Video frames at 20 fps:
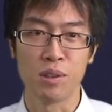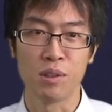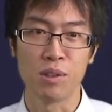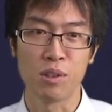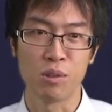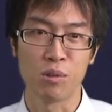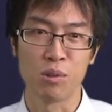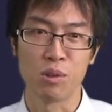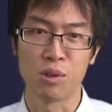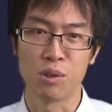on
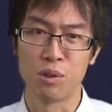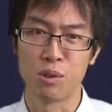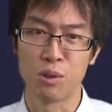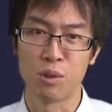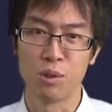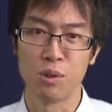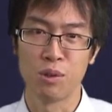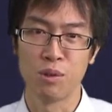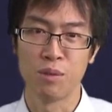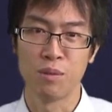sequence
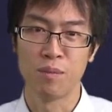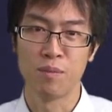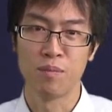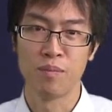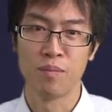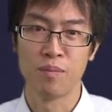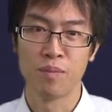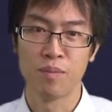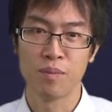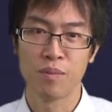control.
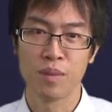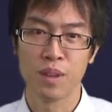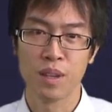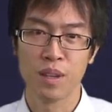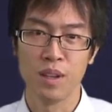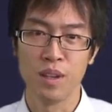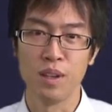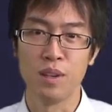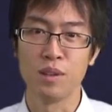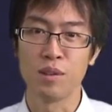
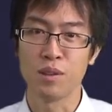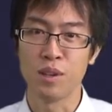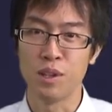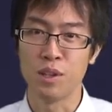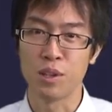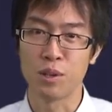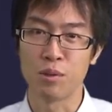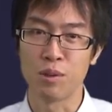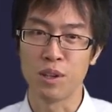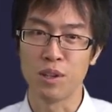It is
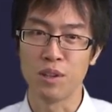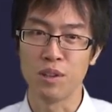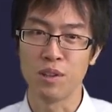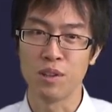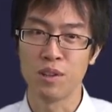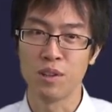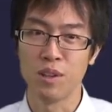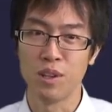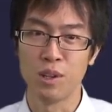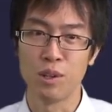
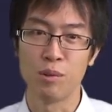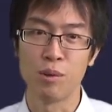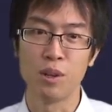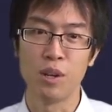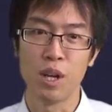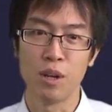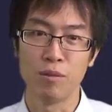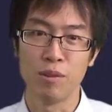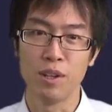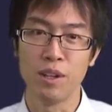integrated into our
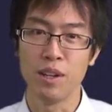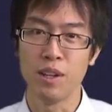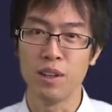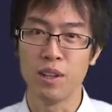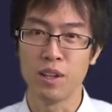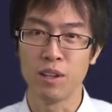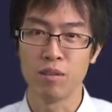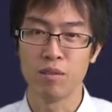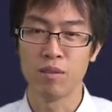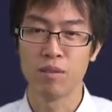everyday
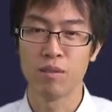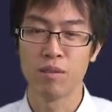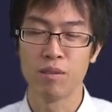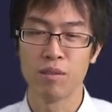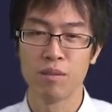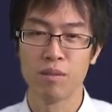life.